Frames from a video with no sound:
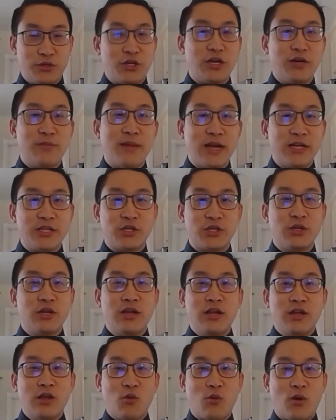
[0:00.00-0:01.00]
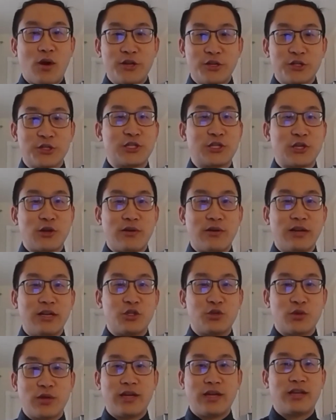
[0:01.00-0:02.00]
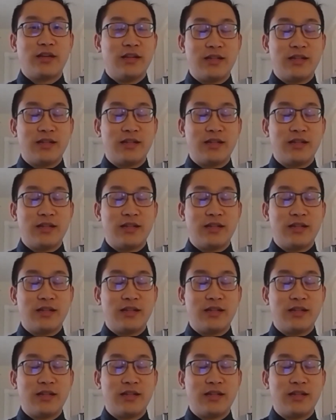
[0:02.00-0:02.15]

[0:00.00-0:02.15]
You can imagine while you're stirring a drink,